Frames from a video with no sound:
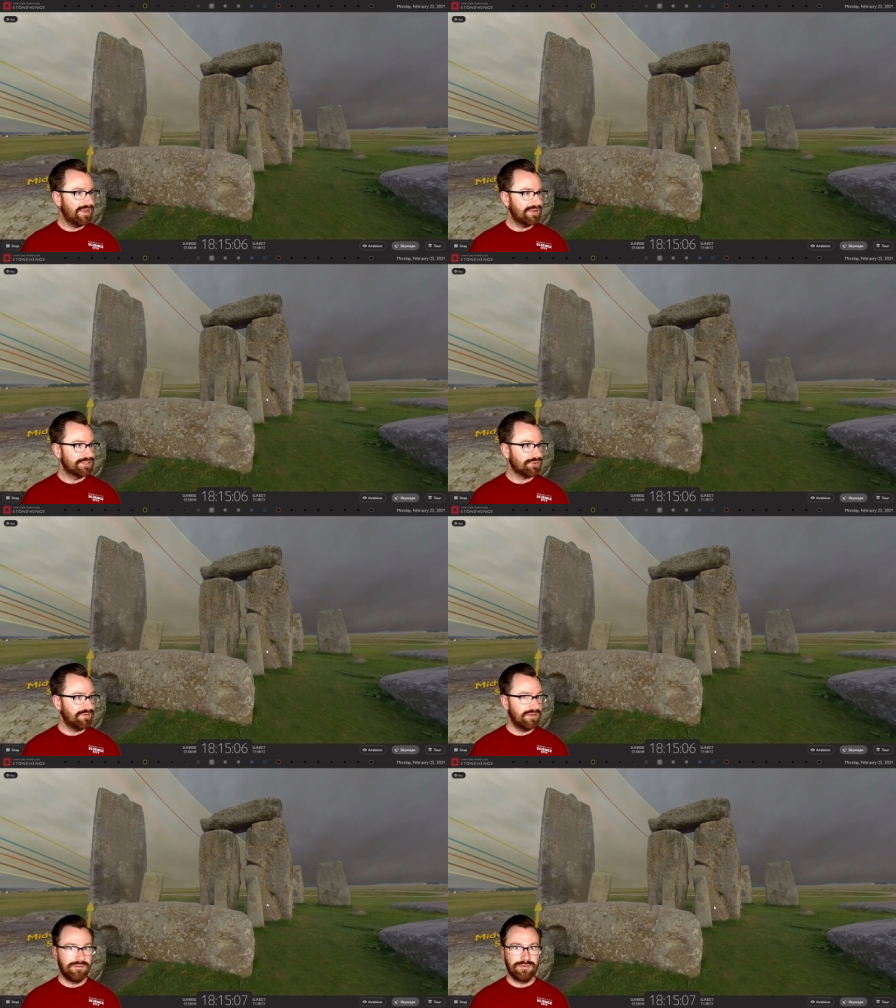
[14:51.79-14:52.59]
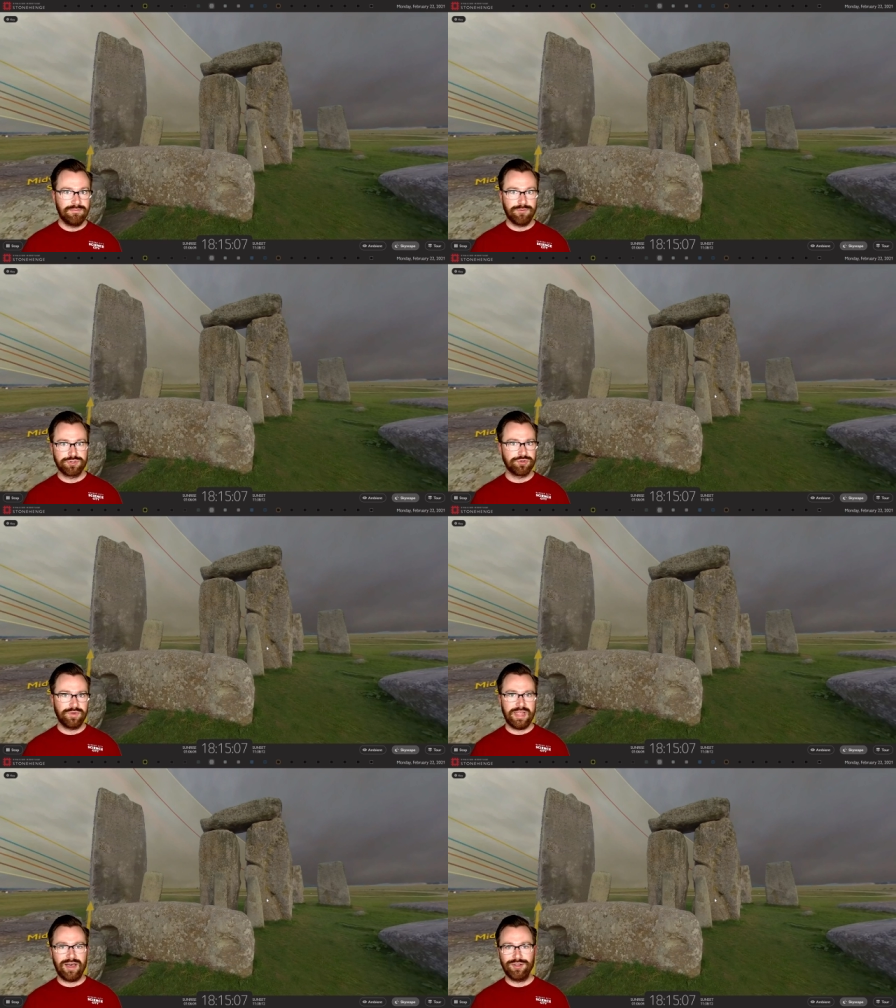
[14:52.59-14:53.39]
and sort of in virtual
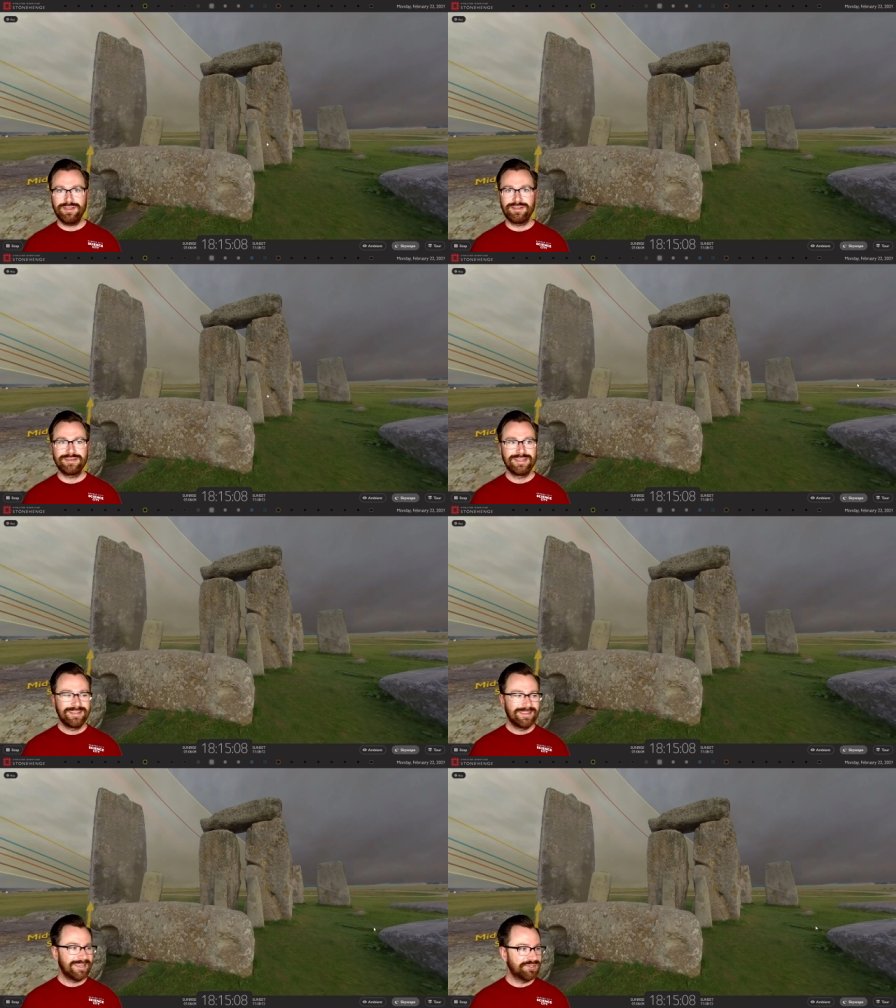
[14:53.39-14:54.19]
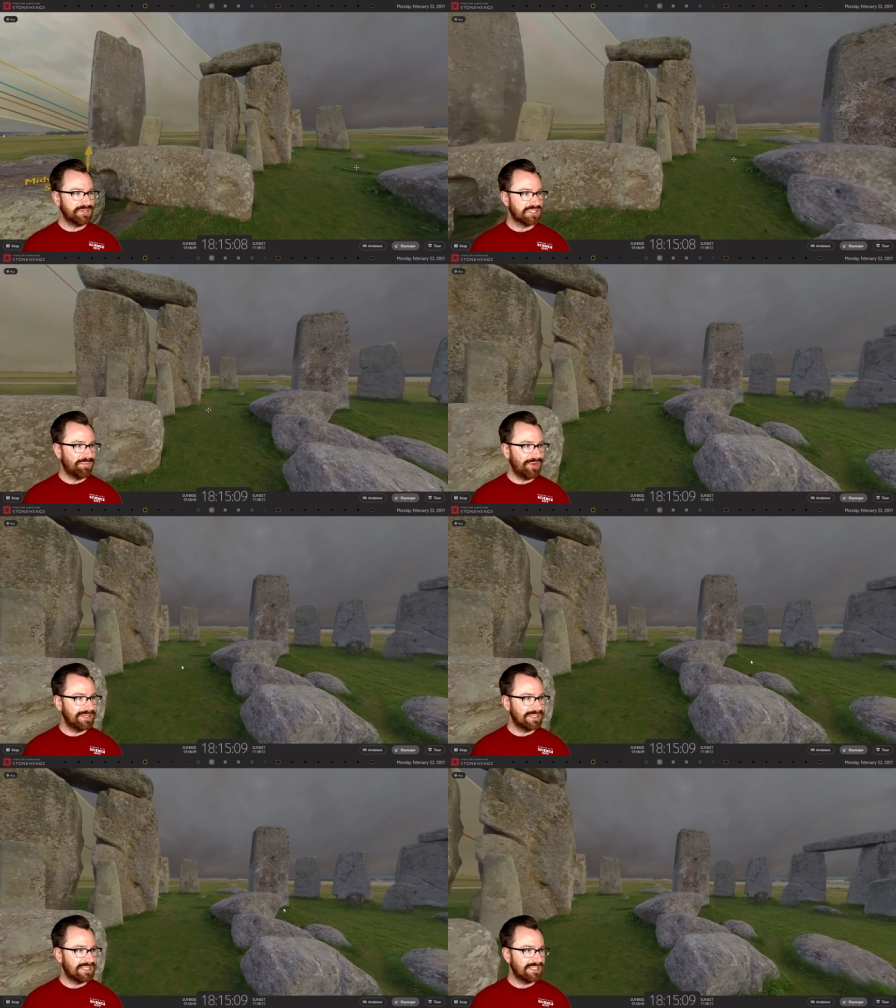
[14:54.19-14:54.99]
reality and get to
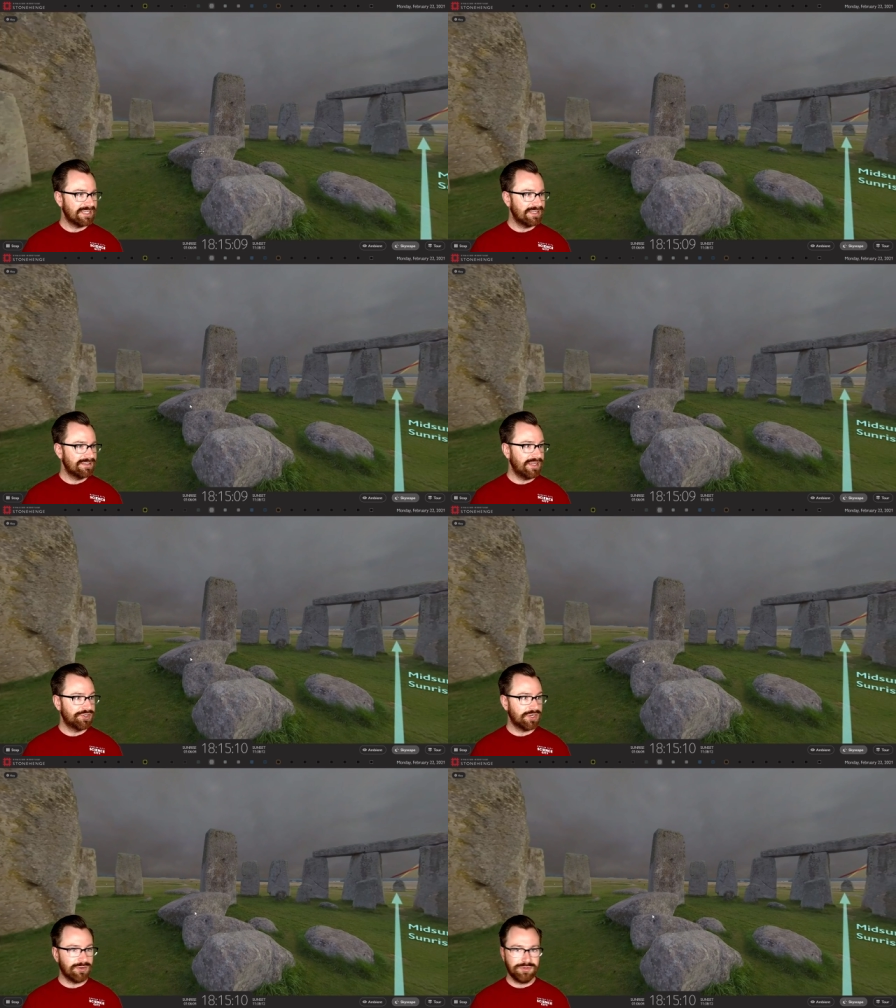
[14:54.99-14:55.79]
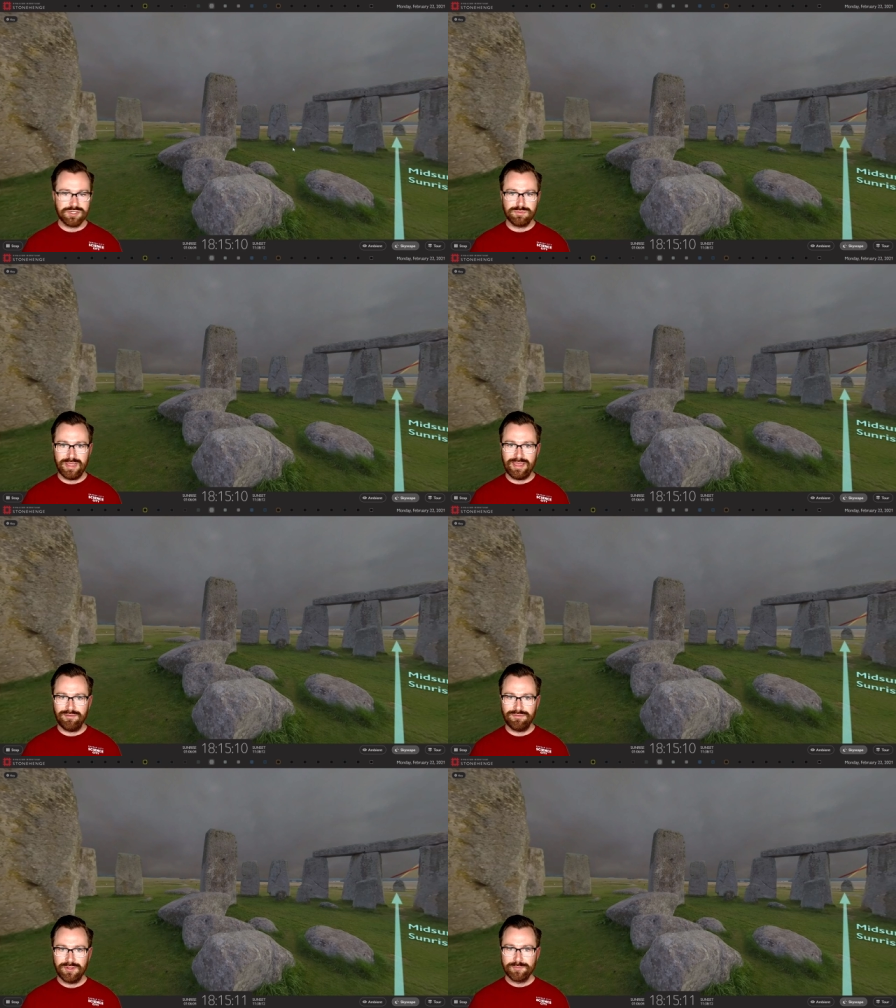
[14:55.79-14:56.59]
experience this as ancient cultures may
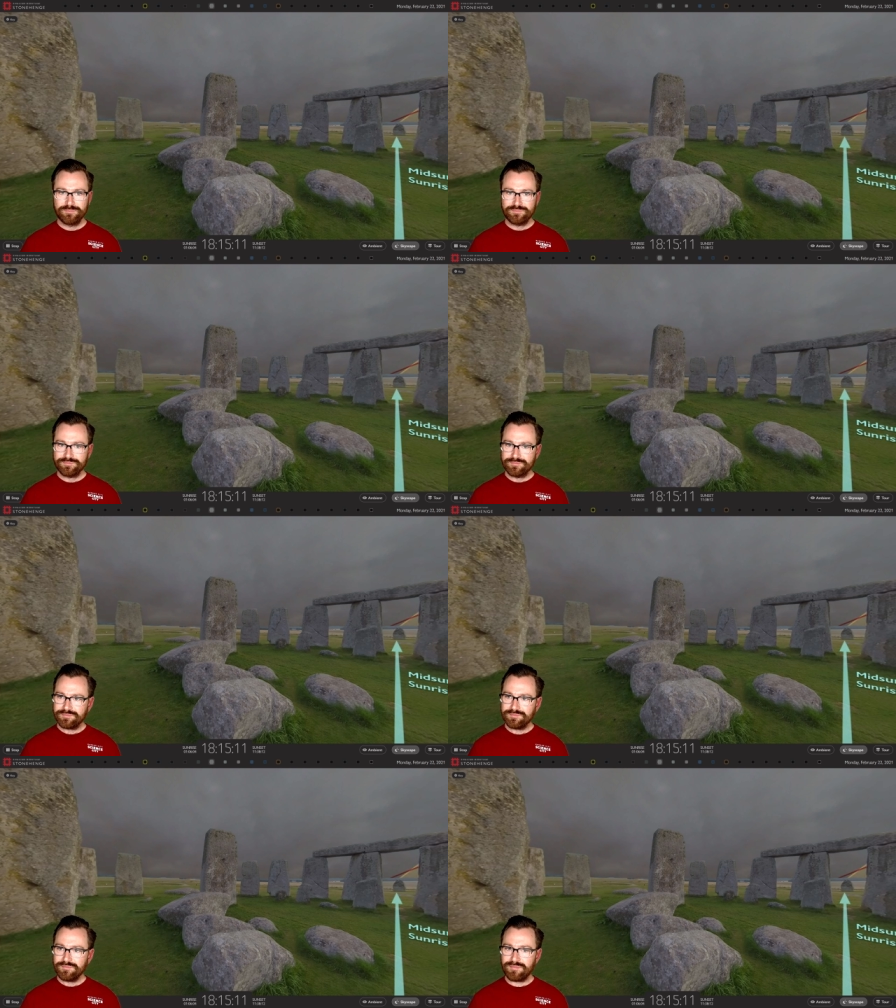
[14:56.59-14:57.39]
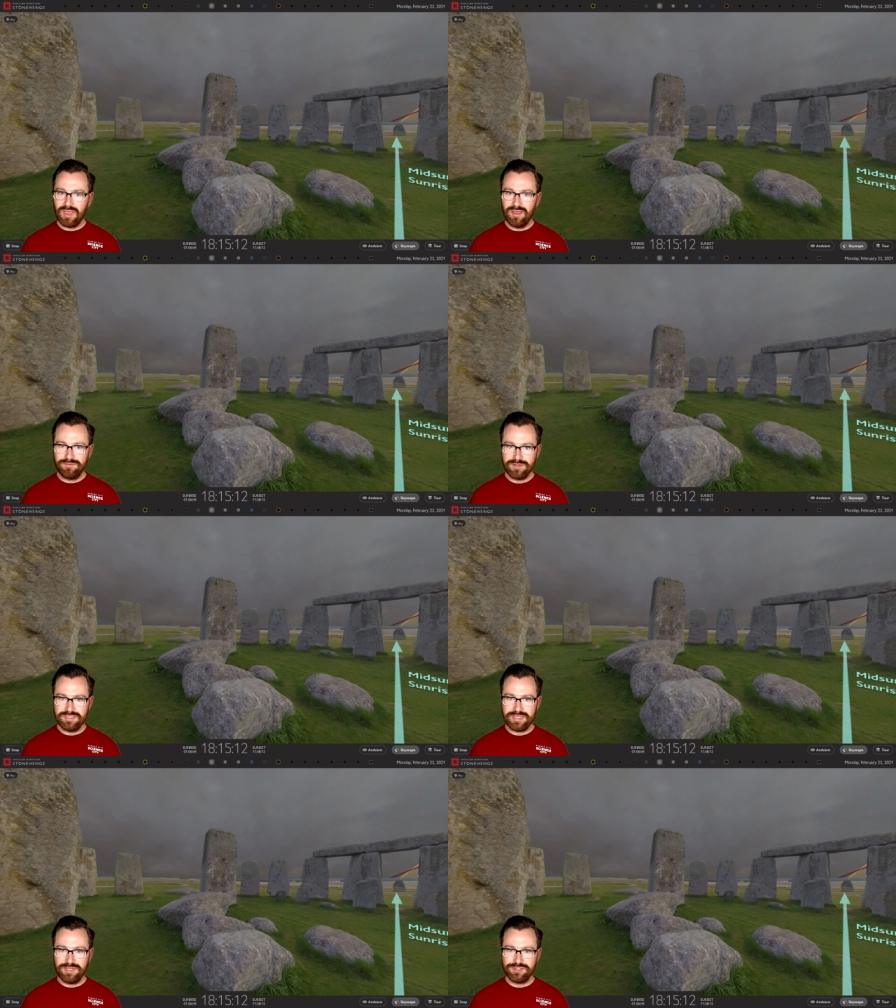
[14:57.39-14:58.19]
have uh, for
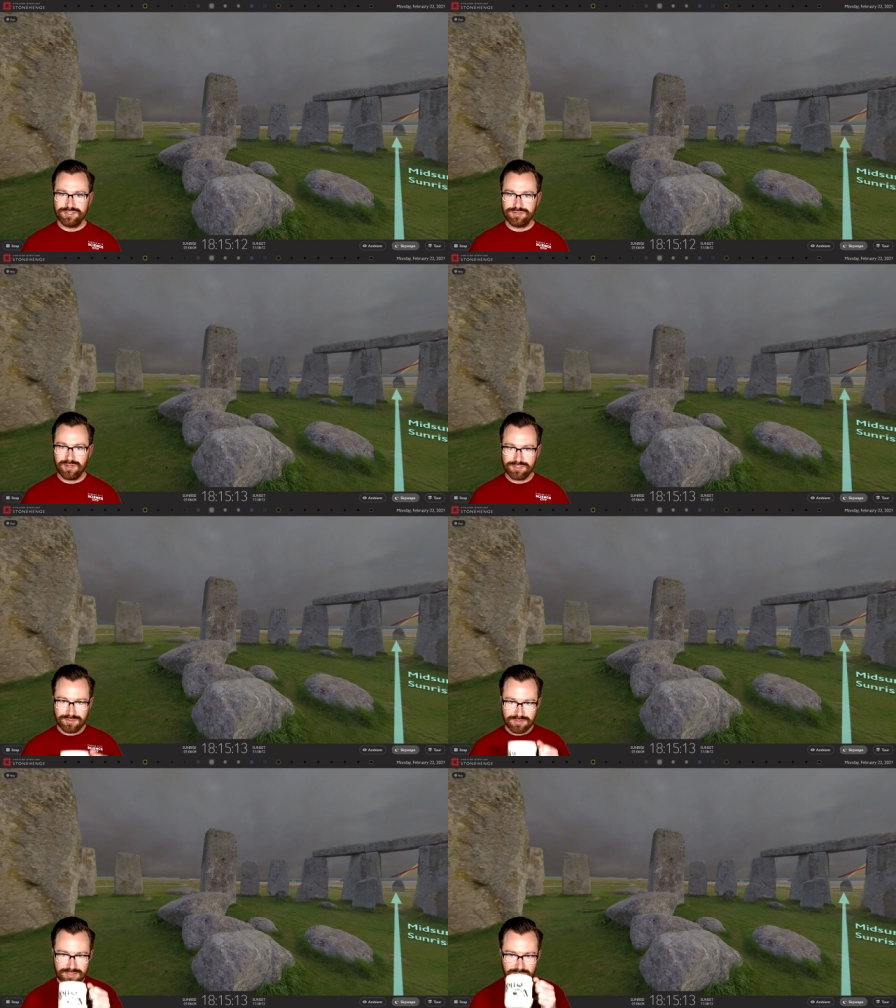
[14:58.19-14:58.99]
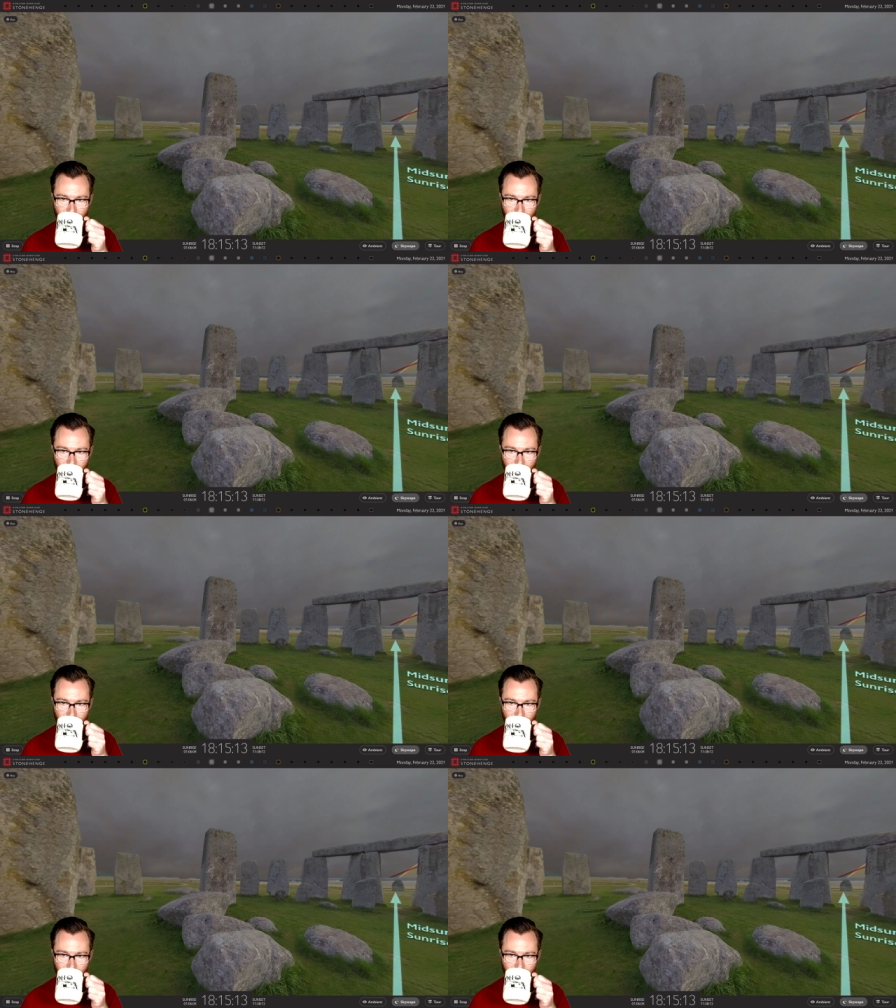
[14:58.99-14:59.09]
these ancient structures